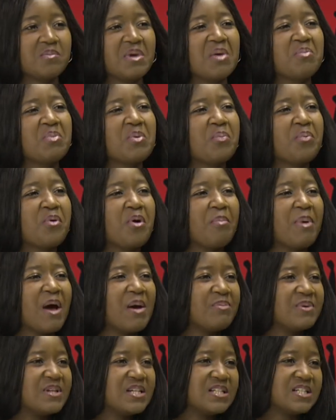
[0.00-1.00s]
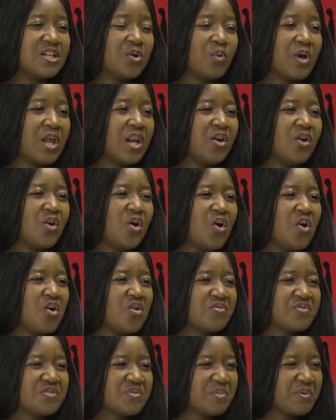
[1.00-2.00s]
Maybe probably they were
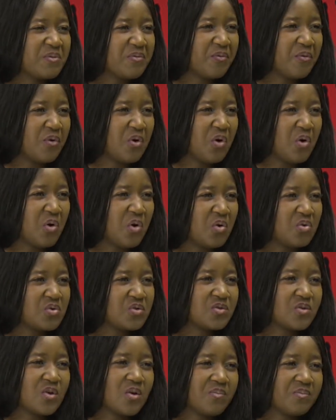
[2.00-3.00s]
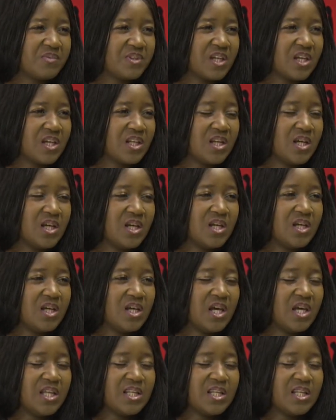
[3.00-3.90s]
loved before or something,